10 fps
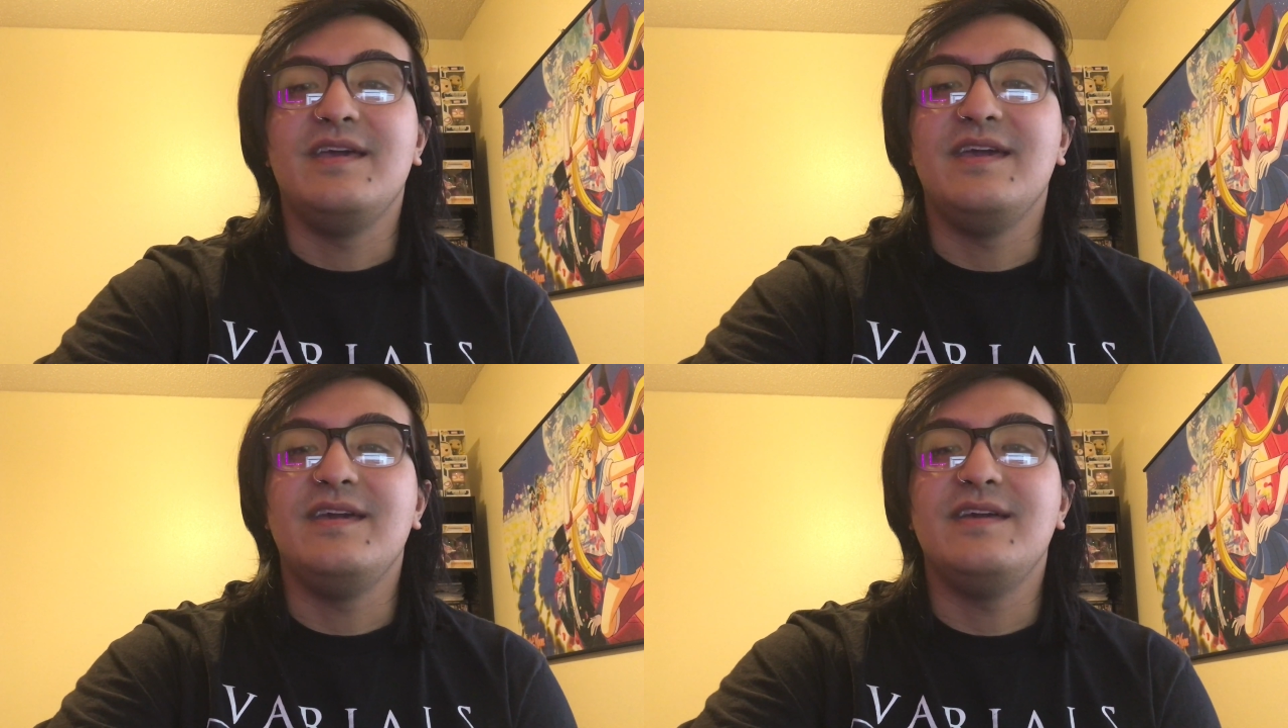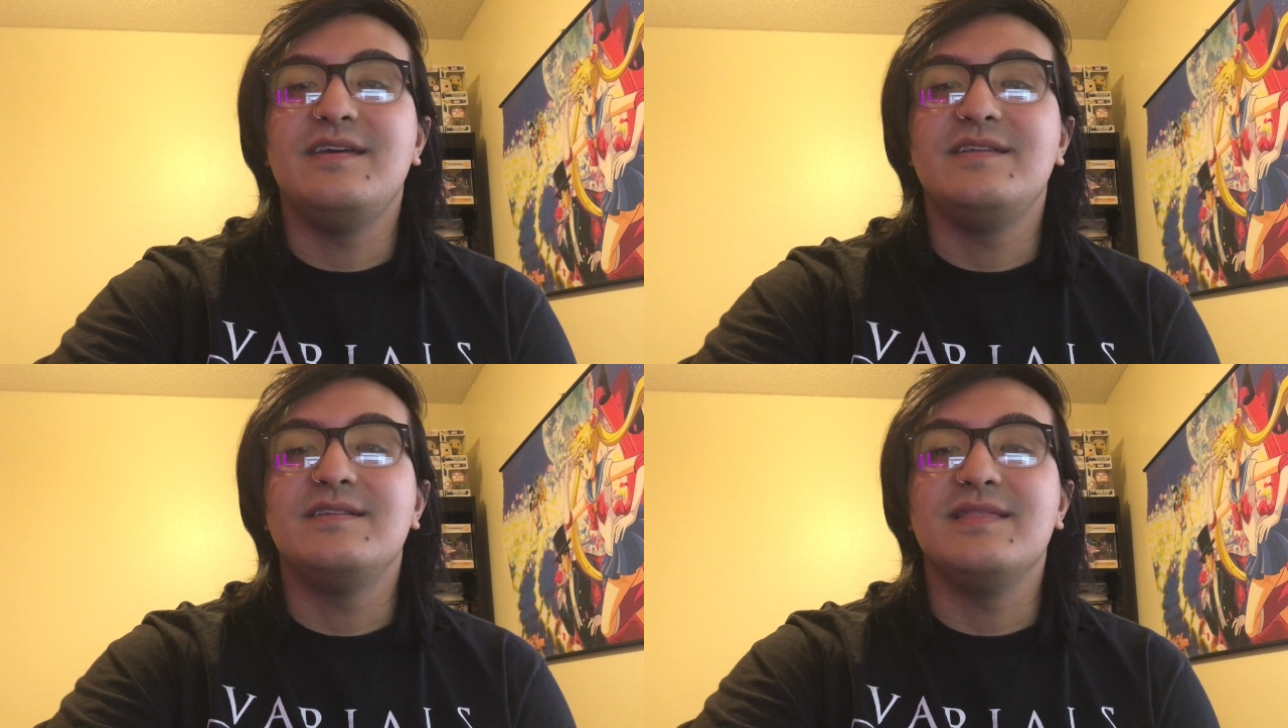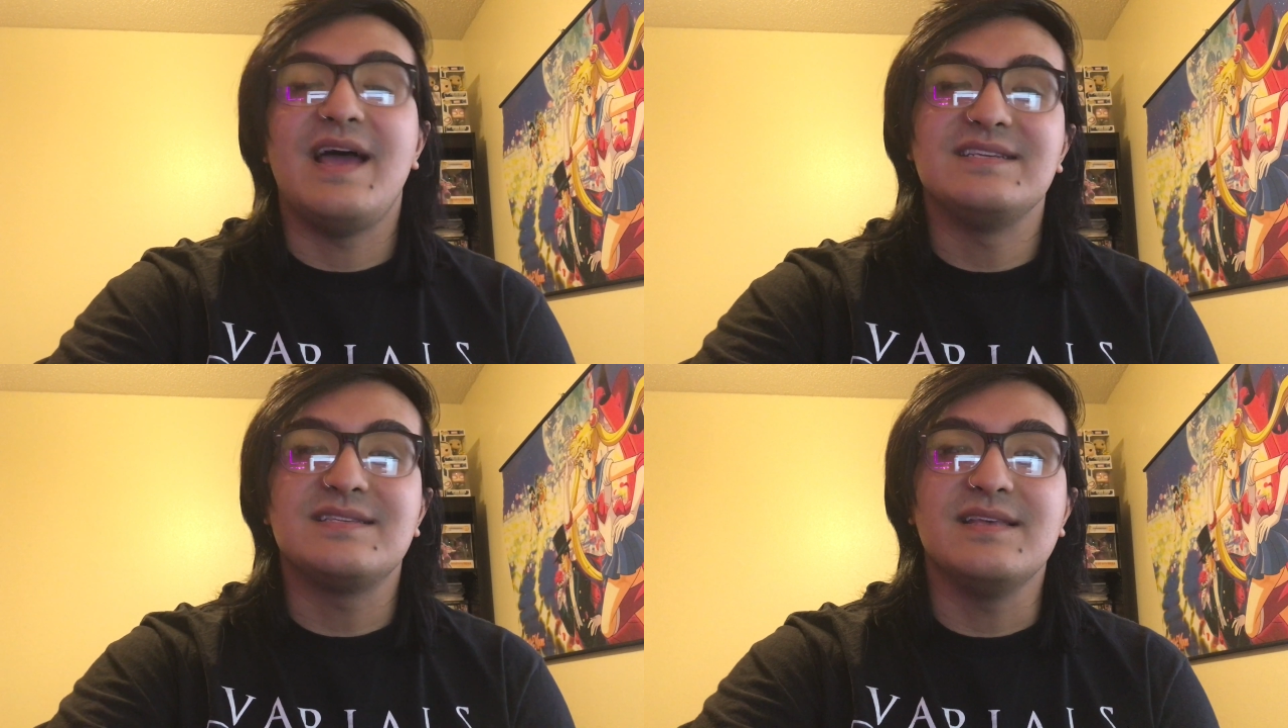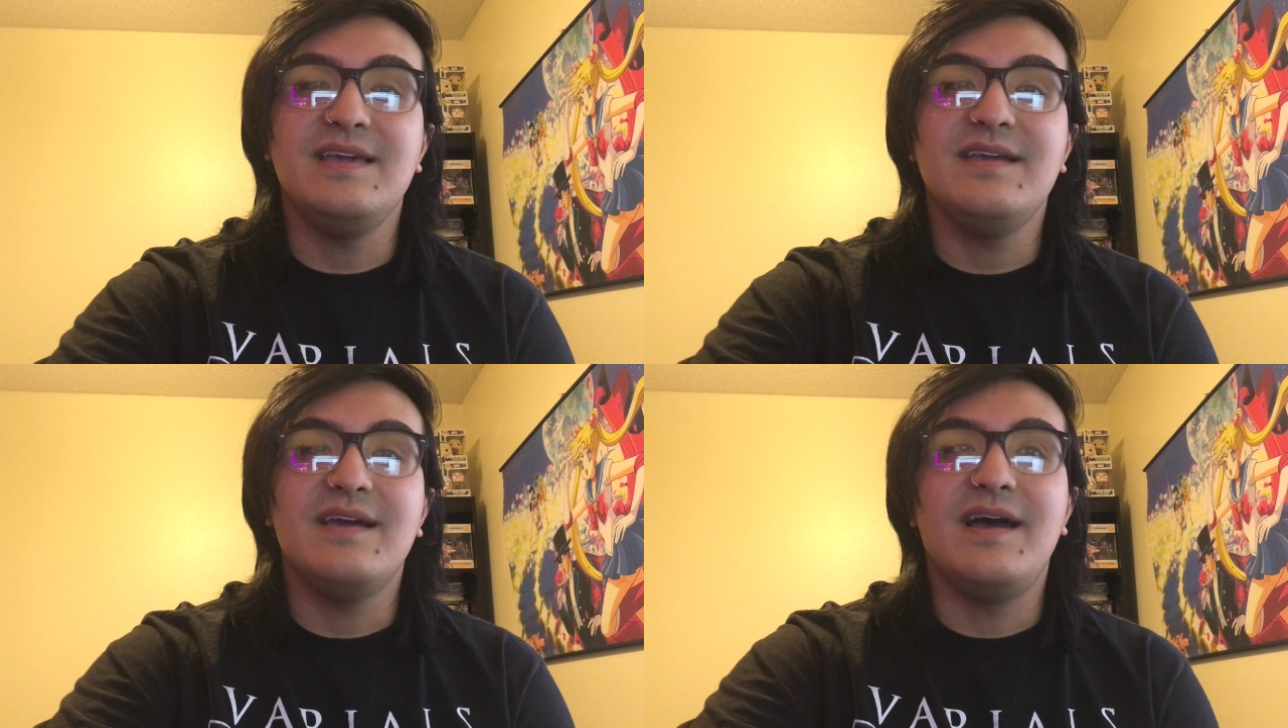And
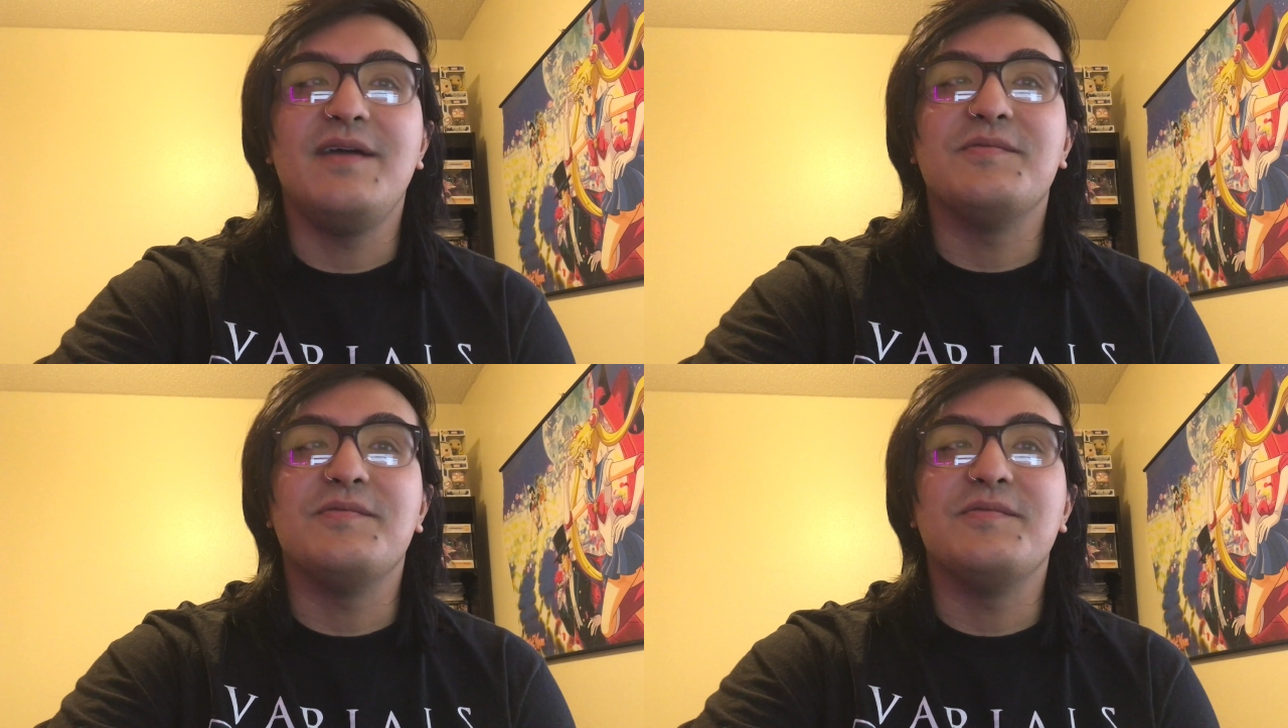lastly, I